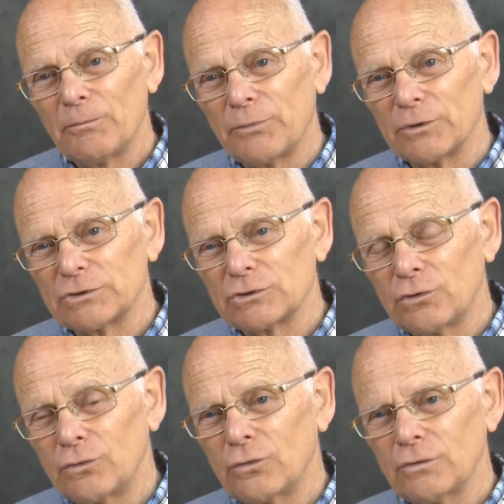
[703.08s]
but it
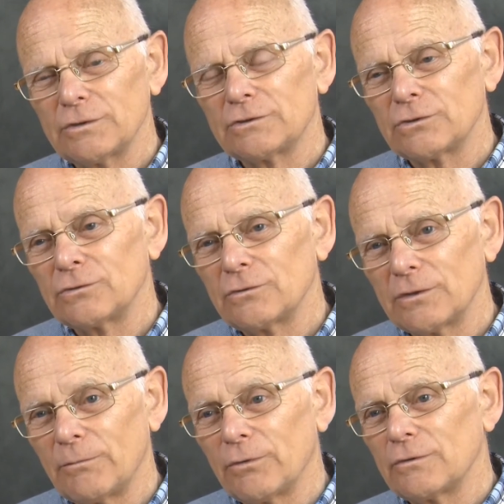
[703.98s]
totally,
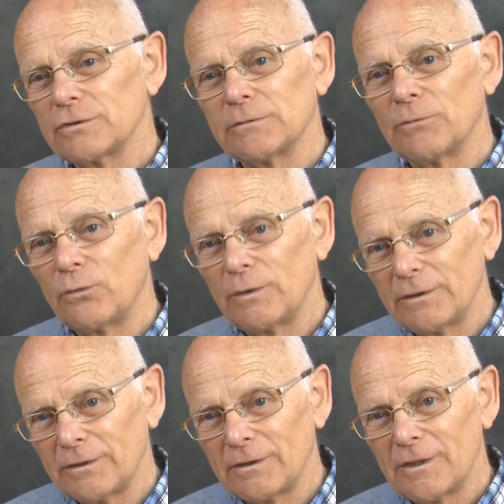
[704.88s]
totally blows them
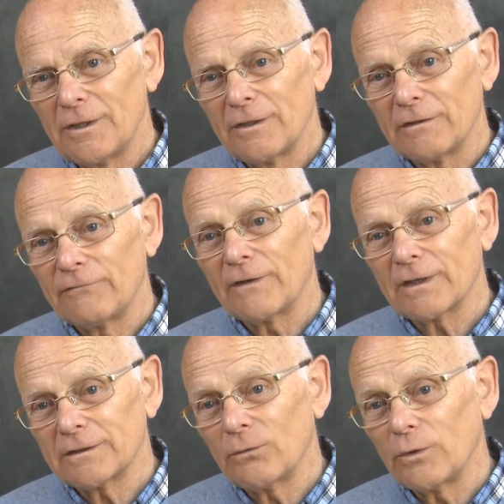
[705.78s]
away, the
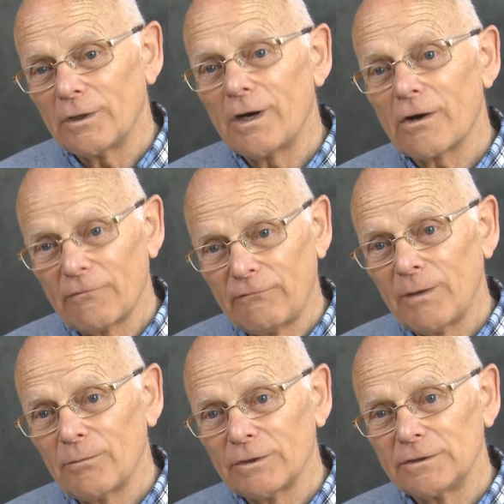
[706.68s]
fact that we are a
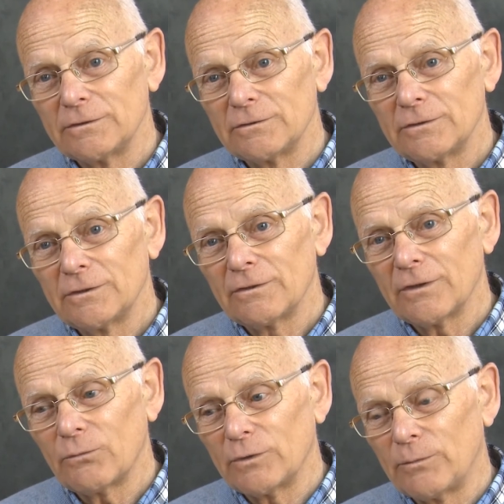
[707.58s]
family,
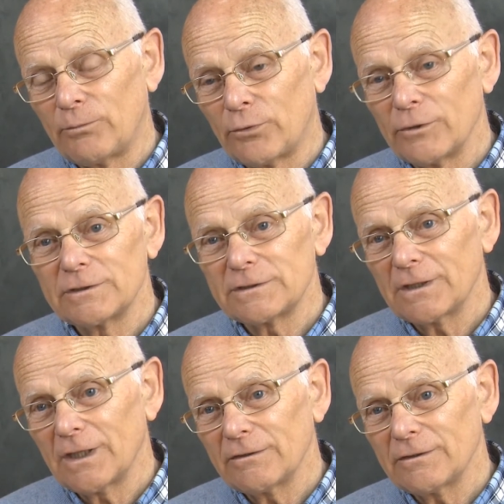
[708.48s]
that we pray
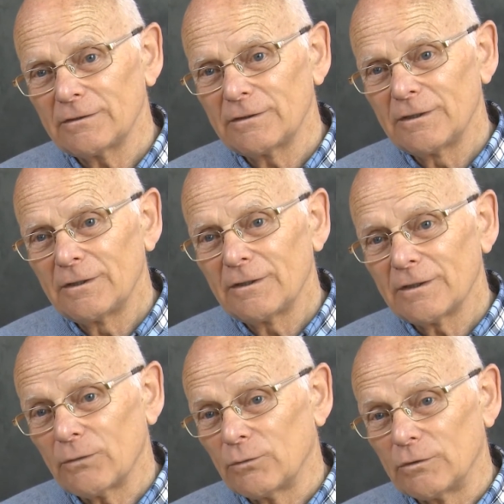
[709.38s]
together,
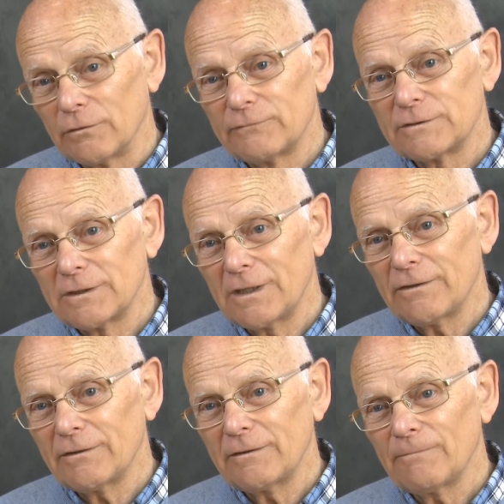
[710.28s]
that we love
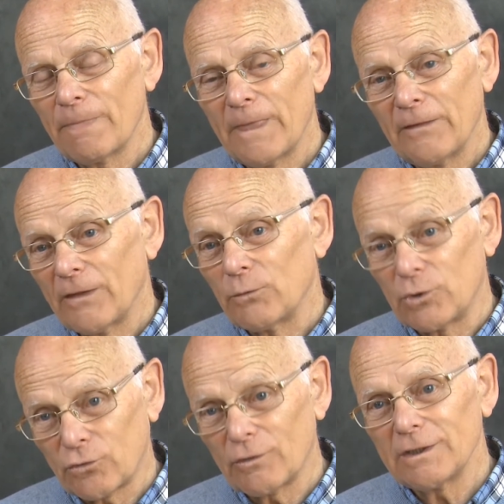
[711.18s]
together, that we
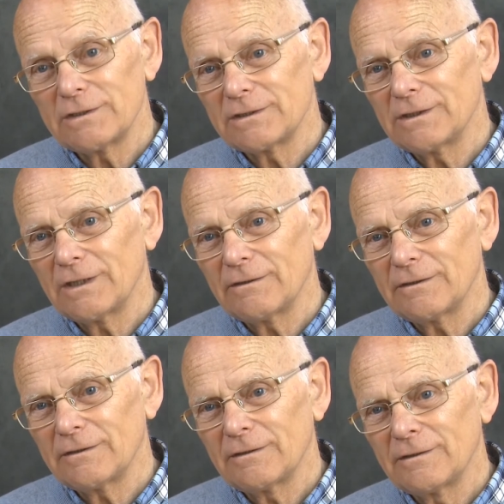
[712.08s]
cry
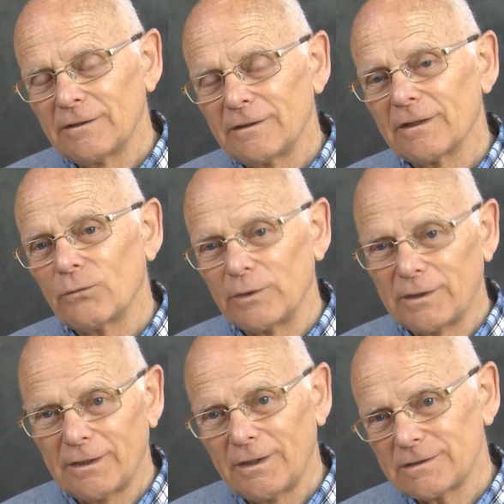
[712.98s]
together, that we
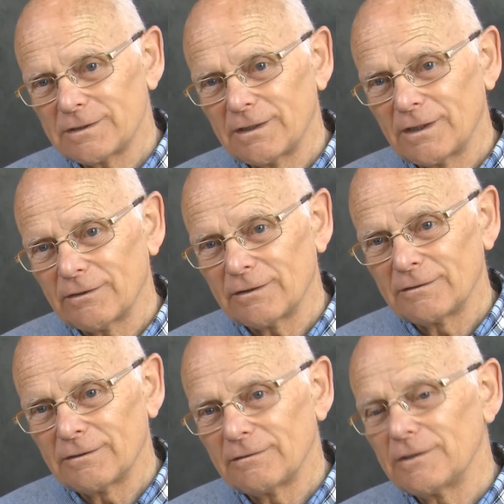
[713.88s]
care together.
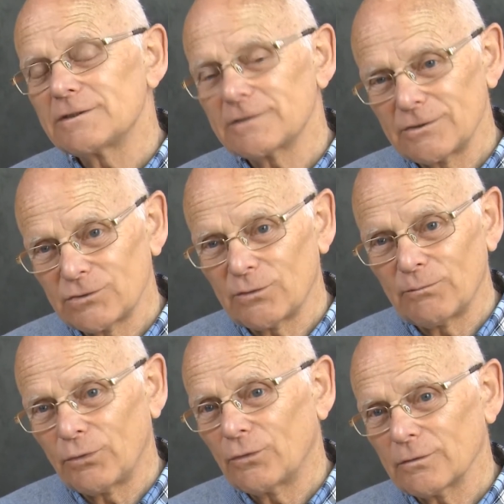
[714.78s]
These things are
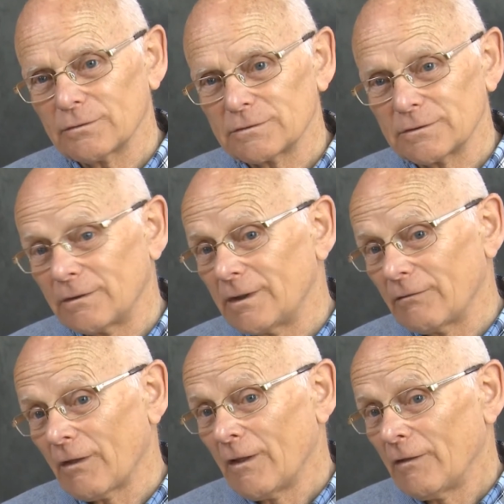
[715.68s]
important, and
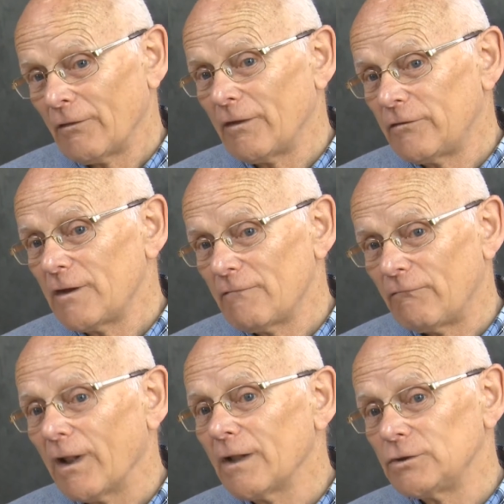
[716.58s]
they
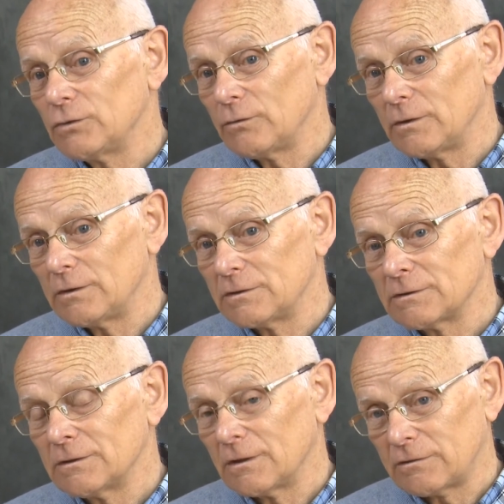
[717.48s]
value
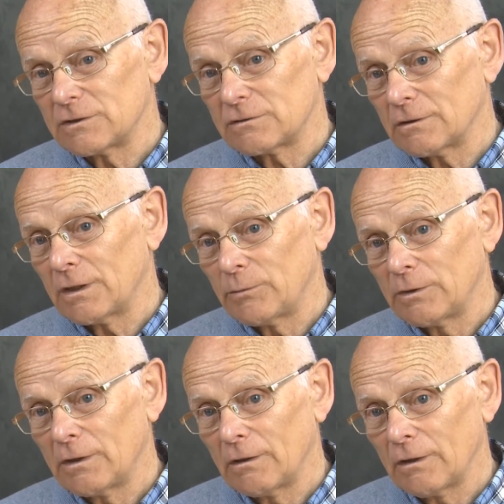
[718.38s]
these at this time
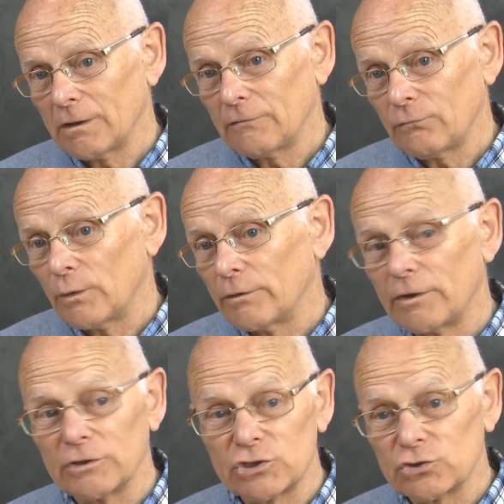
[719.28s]
in their life when
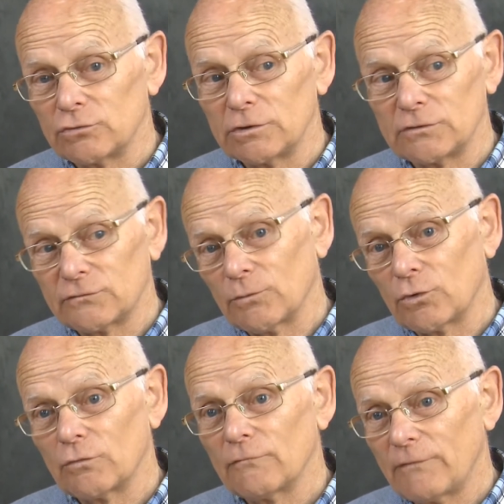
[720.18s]
they're estranged from
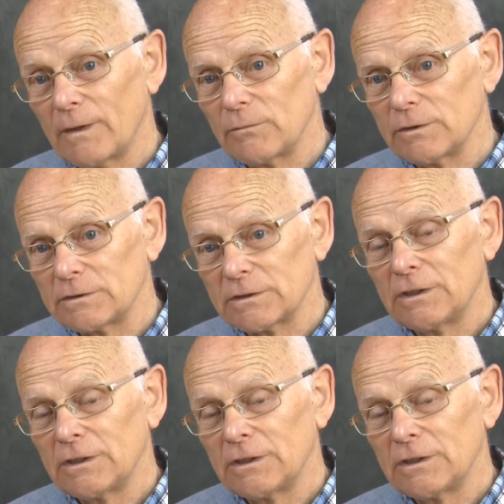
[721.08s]
their own families